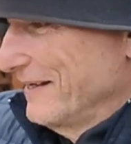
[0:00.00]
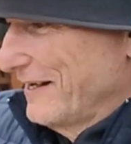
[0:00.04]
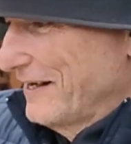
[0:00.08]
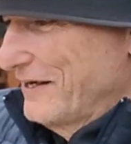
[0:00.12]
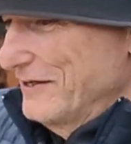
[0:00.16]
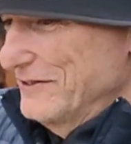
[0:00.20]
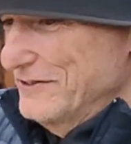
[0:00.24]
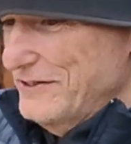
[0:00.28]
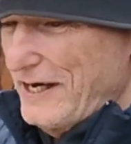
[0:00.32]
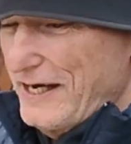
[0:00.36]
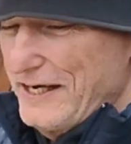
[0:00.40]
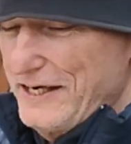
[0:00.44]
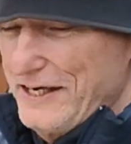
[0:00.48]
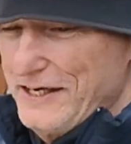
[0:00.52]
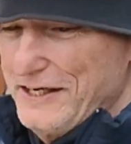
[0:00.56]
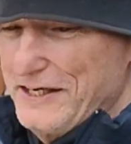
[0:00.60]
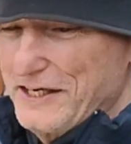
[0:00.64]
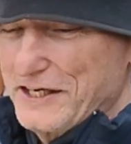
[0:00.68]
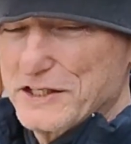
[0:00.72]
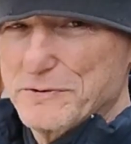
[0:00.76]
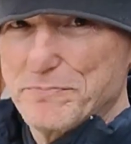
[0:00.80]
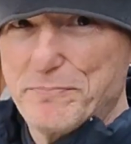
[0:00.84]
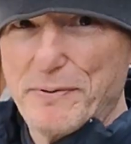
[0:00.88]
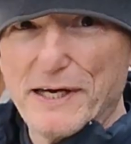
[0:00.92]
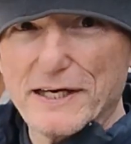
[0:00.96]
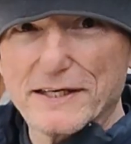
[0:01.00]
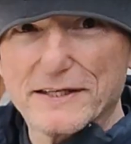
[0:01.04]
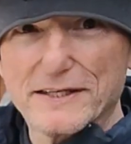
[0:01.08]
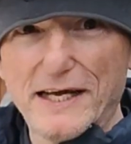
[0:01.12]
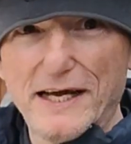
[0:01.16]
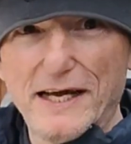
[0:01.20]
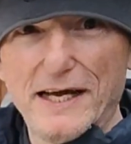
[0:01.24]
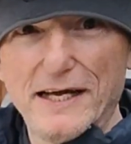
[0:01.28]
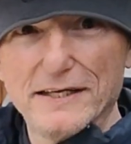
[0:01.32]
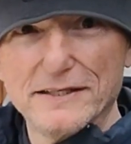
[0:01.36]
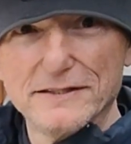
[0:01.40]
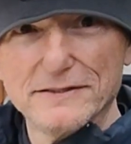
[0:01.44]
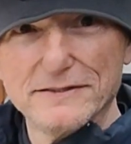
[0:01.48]
because I didn't expect
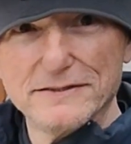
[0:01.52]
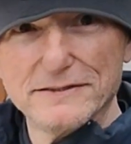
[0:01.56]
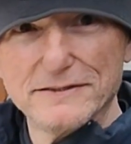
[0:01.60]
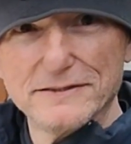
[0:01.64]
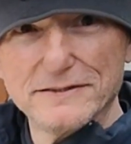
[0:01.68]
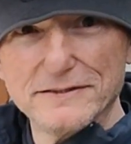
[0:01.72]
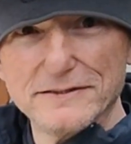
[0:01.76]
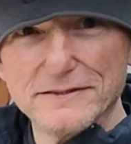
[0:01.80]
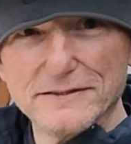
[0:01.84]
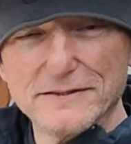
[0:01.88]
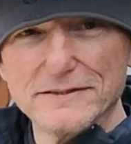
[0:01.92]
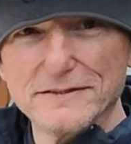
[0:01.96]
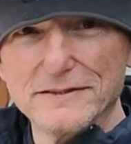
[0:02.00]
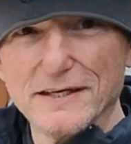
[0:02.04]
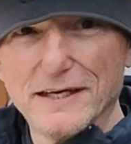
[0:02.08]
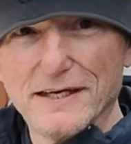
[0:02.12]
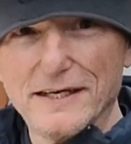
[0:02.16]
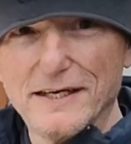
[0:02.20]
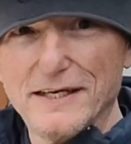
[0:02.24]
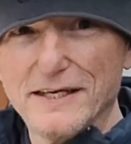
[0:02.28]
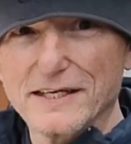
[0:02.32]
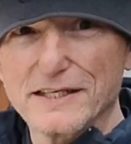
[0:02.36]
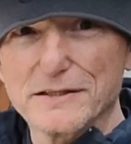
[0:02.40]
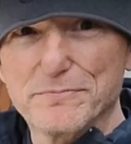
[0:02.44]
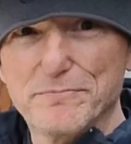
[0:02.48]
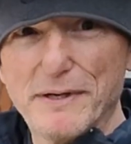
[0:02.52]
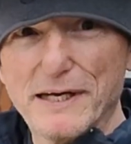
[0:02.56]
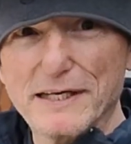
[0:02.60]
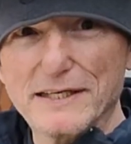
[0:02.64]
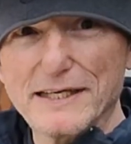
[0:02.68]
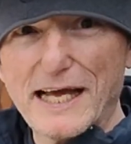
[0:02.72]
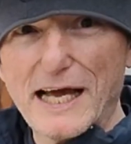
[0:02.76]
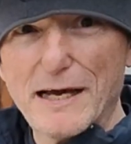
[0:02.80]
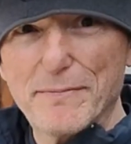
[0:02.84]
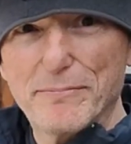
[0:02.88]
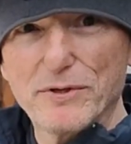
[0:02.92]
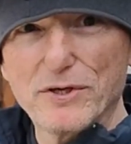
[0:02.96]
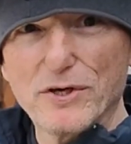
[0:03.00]
that. I didn't expect
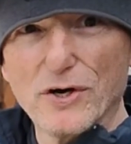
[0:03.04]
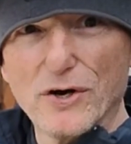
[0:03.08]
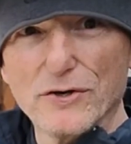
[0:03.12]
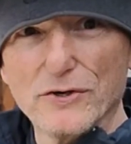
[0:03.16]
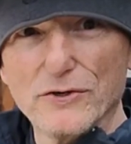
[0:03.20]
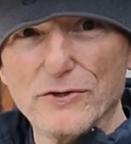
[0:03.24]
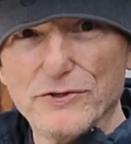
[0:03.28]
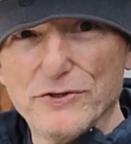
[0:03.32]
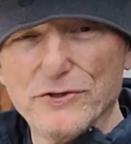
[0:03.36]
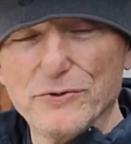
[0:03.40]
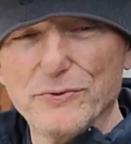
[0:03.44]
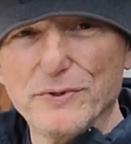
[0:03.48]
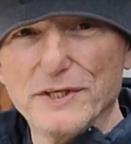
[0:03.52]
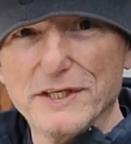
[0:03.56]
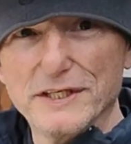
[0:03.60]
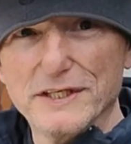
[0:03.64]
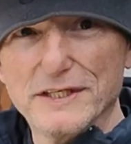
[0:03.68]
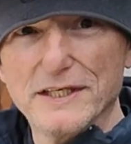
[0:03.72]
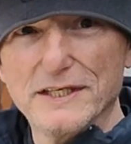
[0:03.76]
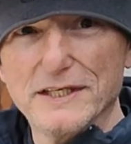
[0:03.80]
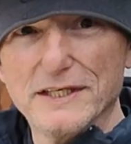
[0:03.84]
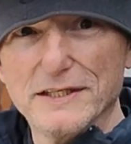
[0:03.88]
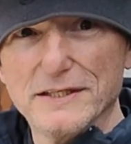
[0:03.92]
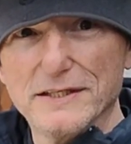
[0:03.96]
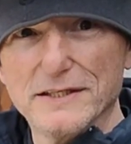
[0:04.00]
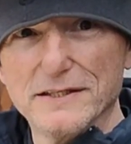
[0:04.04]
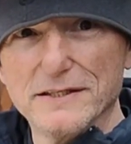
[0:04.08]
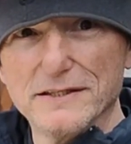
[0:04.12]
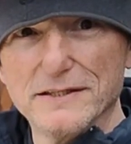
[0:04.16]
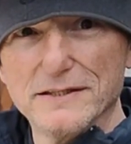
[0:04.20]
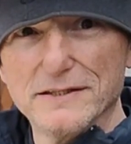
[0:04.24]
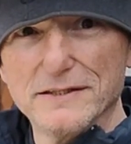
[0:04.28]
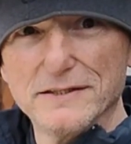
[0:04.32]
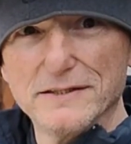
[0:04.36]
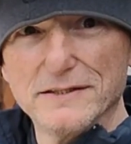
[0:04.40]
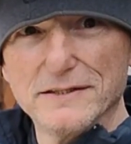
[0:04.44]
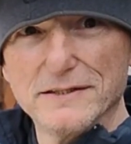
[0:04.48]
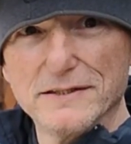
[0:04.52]
ApiGuard to do what it did.
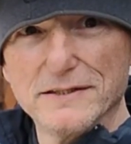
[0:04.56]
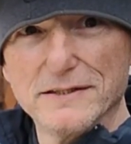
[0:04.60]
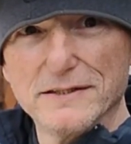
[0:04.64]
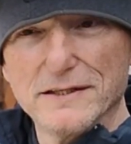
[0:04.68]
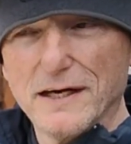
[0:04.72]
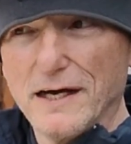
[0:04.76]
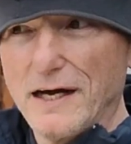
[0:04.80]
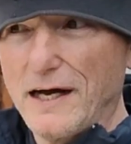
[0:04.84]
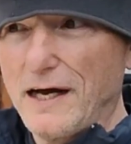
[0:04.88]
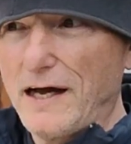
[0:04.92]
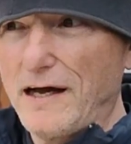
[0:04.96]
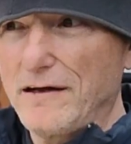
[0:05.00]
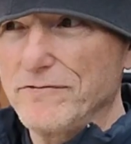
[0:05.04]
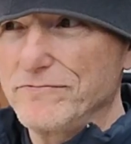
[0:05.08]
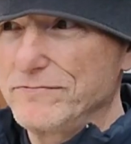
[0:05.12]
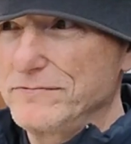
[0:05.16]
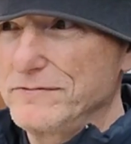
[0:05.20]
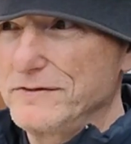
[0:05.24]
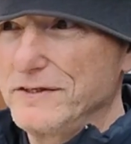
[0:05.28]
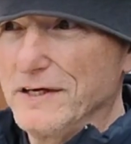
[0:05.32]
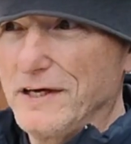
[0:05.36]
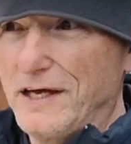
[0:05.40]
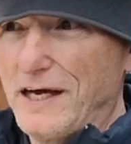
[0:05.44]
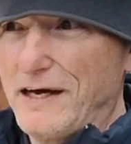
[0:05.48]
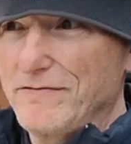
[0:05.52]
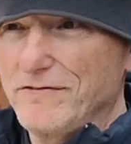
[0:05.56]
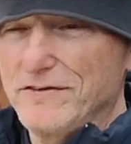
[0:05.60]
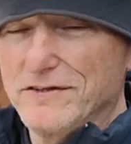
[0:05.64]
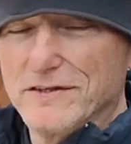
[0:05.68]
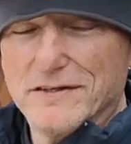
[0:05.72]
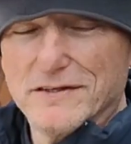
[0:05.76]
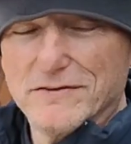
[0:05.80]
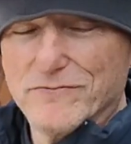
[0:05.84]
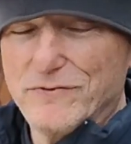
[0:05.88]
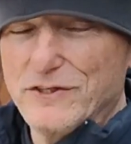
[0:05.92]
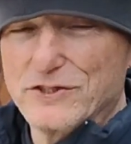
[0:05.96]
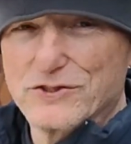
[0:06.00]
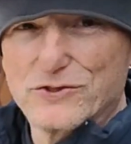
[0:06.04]
I've
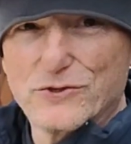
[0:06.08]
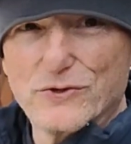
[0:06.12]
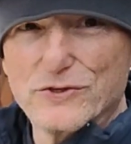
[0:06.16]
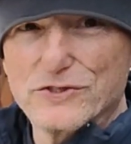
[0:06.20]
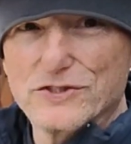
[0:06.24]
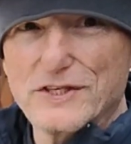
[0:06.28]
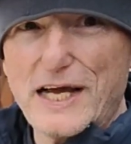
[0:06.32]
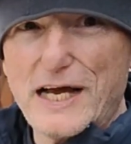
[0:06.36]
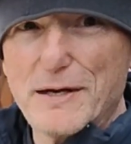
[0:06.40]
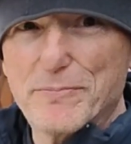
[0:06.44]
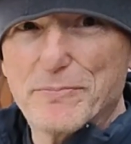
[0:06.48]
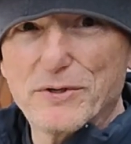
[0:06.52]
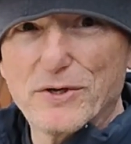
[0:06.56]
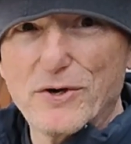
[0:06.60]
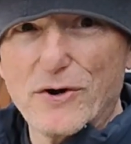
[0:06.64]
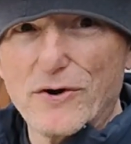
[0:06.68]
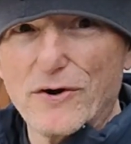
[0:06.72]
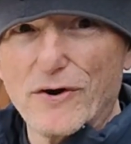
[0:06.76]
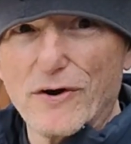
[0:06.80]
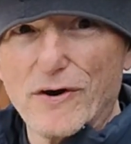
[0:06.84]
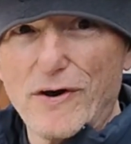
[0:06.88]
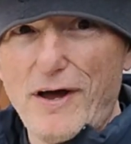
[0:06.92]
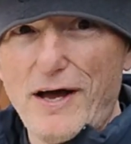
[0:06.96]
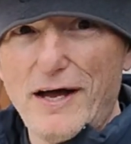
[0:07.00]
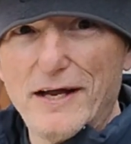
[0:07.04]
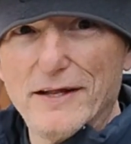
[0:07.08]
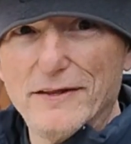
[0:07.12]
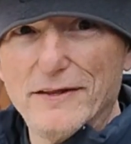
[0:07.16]
researched ApiGuard a lot,